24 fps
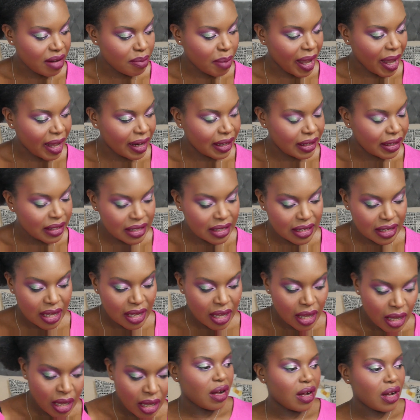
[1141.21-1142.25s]
palettes.
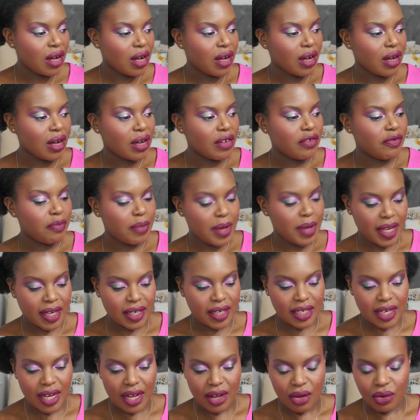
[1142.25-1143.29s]
I've
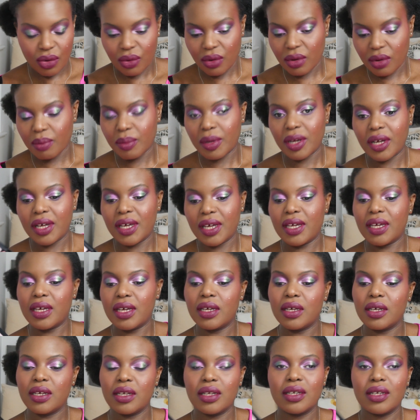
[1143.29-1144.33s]
picked out my
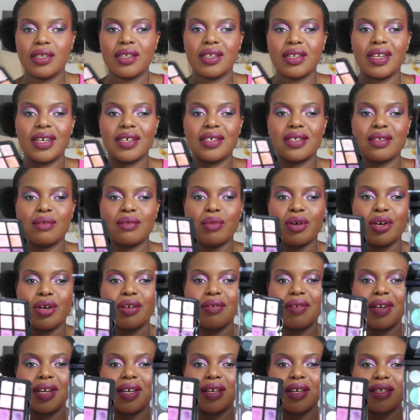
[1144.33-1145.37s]
Danessa
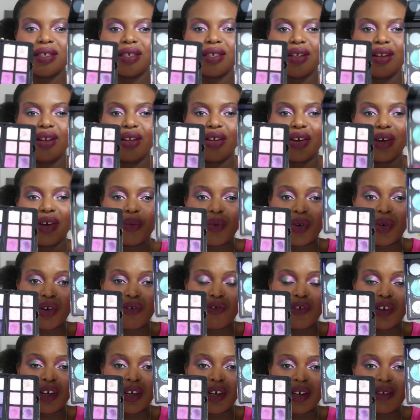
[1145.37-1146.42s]
Myricks Lightwork
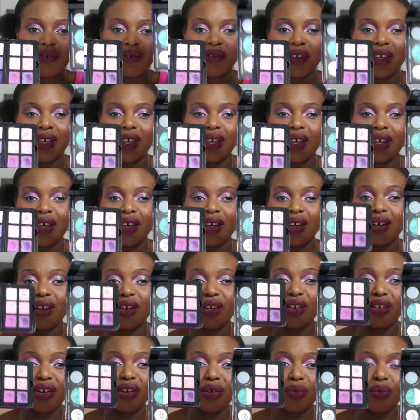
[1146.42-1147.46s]
5 and
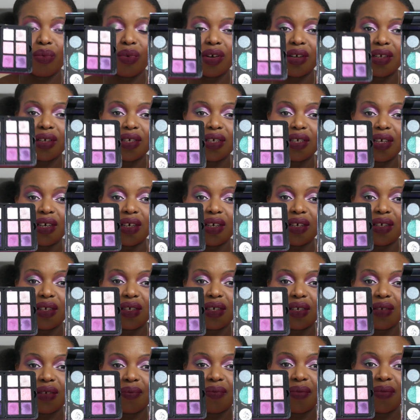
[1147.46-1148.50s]
Lightwork
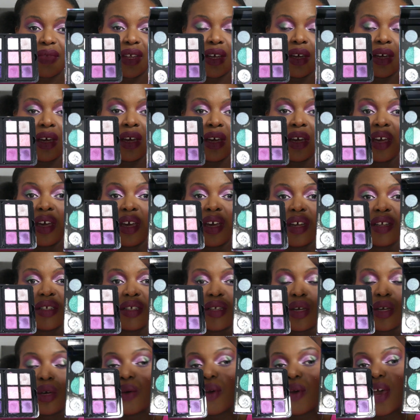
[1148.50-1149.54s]
6.
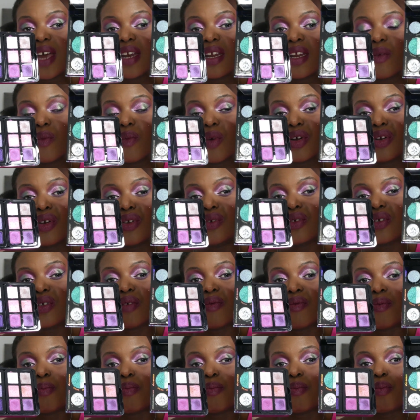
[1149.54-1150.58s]
So anyone who's a
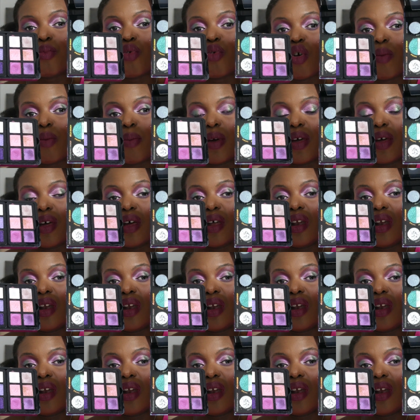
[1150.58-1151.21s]
proper